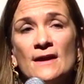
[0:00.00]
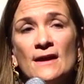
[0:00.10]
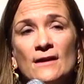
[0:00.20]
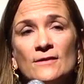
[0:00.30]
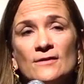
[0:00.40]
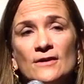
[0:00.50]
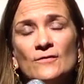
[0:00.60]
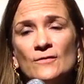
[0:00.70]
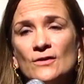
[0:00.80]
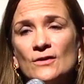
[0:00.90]
And
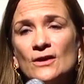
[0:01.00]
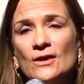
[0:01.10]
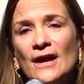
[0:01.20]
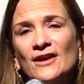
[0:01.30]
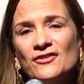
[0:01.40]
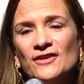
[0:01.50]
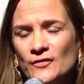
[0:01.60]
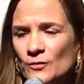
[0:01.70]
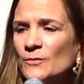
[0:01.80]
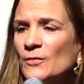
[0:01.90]
even, it actually
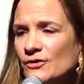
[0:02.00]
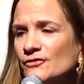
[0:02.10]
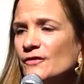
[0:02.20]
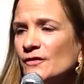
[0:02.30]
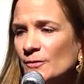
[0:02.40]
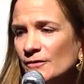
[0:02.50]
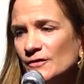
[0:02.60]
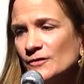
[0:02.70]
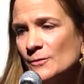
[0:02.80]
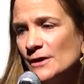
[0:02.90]
sort of punches above
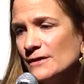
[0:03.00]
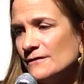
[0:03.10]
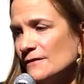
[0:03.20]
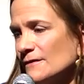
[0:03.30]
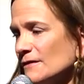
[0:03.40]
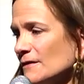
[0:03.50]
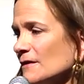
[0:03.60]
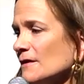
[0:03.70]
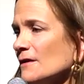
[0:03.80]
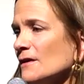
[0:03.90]
its weight
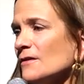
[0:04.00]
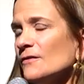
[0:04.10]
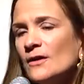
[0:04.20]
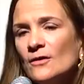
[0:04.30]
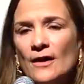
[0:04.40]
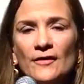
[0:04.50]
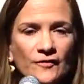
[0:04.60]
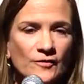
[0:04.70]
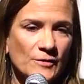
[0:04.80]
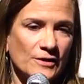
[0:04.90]
the
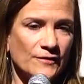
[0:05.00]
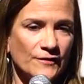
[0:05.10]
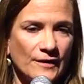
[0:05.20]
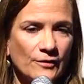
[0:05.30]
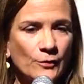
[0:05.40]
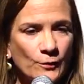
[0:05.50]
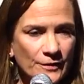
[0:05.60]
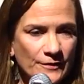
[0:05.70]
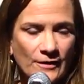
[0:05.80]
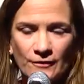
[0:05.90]
estimate is that
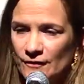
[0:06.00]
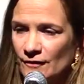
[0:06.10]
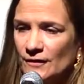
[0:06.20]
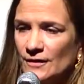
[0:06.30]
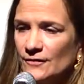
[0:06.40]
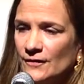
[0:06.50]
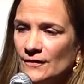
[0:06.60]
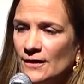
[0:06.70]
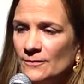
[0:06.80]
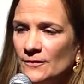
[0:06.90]
30,000 slaves
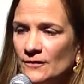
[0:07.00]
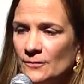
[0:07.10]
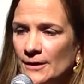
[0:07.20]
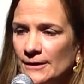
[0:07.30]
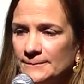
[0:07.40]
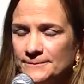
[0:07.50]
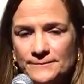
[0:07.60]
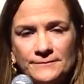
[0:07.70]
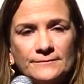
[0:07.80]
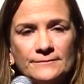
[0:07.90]
escaped this way.
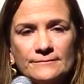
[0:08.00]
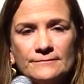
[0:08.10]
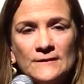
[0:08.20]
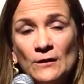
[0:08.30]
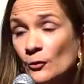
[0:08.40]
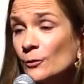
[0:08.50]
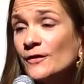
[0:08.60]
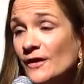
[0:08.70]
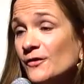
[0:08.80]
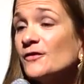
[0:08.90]

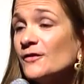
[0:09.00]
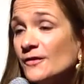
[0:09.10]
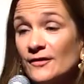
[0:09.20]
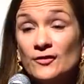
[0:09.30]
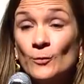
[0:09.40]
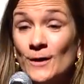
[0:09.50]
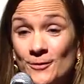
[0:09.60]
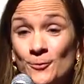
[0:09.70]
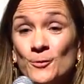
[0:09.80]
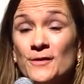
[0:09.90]
30,000, that's great,
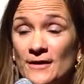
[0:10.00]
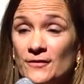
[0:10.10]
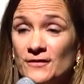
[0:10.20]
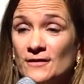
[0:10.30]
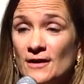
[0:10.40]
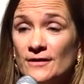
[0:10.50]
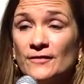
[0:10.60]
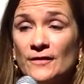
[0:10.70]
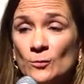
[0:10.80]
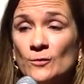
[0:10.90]
30,000 lives
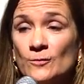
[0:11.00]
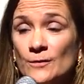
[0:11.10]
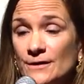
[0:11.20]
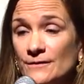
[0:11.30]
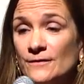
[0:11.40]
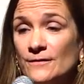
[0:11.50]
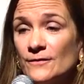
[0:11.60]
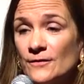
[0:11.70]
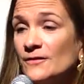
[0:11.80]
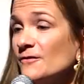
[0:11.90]
that were freed.
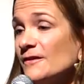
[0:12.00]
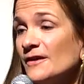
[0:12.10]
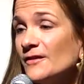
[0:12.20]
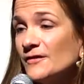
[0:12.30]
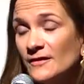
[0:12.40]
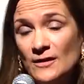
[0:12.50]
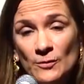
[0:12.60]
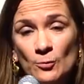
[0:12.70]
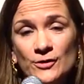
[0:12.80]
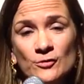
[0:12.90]
So it's a fantastic thing.
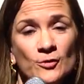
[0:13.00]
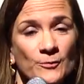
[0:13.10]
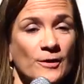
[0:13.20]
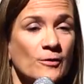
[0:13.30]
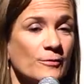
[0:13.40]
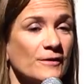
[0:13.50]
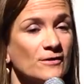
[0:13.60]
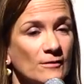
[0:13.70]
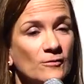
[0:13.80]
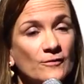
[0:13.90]
But when you compare it with the
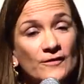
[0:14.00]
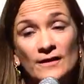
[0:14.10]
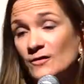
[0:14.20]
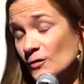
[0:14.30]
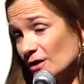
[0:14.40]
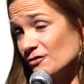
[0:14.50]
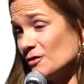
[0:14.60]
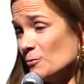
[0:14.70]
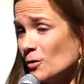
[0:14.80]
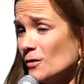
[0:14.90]
number of slaves there actually
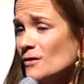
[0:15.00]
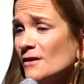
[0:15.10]
were,